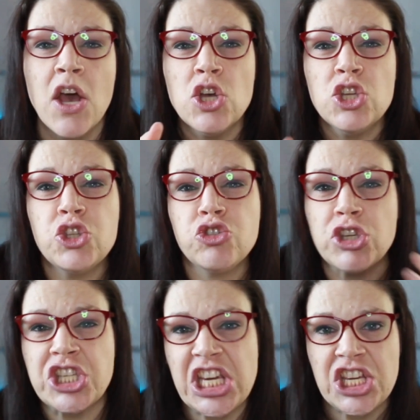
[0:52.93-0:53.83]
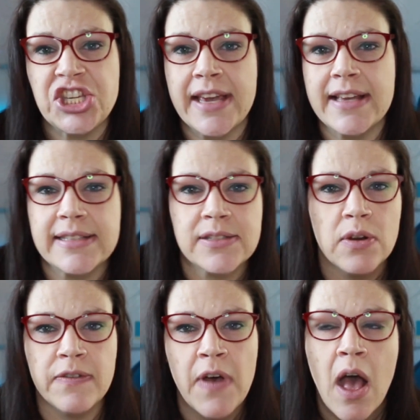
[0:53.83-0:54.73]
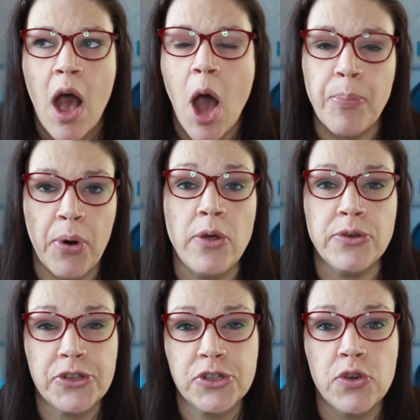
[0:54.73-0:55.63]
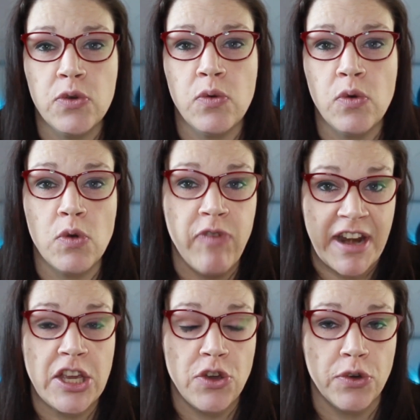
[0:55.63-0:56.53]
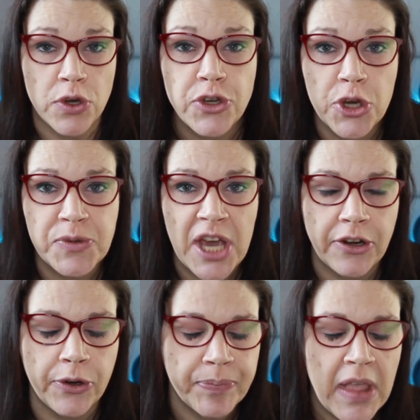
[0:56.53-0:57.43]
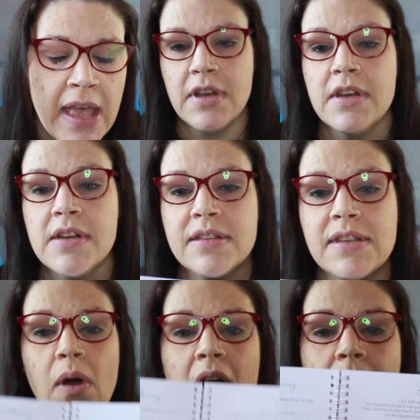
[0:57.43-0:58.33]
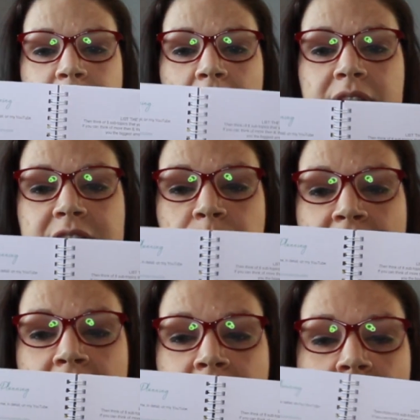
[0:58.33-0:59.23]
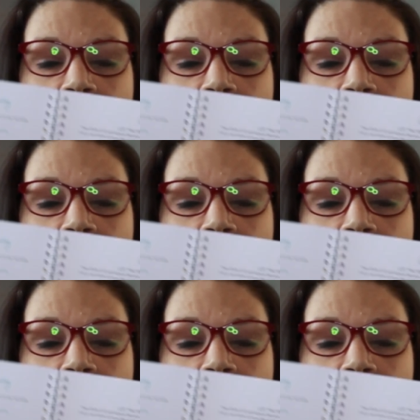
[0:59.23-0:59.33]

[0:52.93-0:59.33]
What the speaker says: strategic sort of approach to running your YouTube channel. So I'm going to be